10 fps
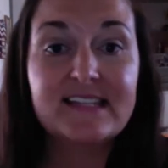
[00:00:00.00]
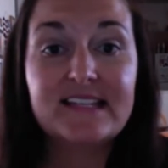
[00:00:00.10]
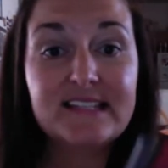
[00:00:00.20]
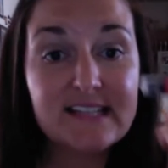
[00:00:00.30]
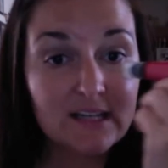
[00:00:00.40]

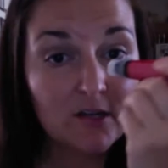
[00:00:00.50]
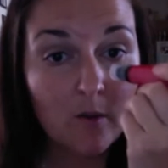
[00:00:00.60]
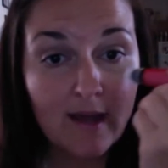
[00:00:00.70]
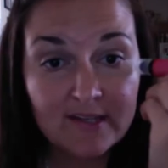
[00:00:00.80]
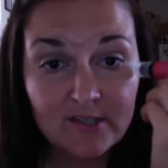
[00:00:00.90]
This is going to
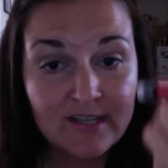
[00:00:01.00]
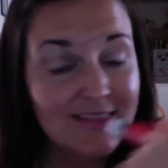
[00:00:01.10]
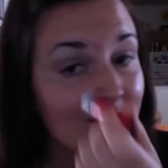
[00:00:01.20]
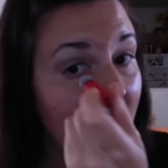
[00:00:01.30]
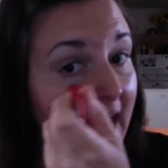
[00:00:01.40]
go underneath
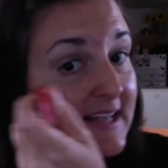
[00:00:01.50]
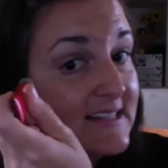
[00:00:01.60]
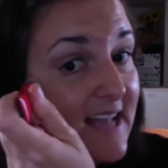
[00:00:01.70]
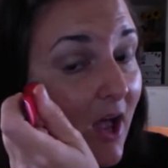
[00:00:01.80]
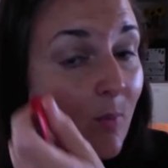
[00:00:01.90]
your eyes
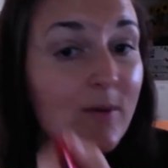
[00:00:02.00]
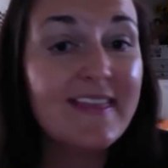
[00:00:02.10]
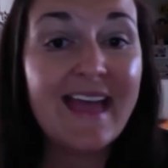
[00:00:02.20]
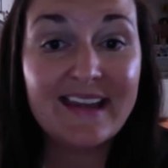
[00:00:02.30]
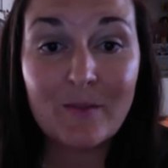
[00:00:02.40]
to help with
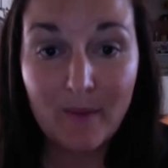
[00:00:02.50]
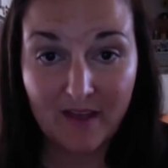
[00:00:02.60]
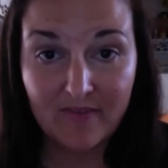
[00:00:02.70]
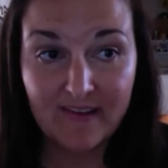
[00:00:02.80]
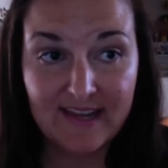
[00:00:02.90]
any
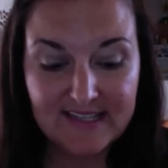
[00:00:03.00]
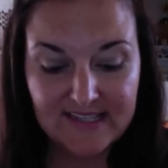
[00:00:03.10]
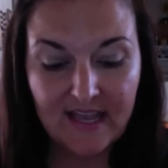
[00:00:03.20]
puffiness.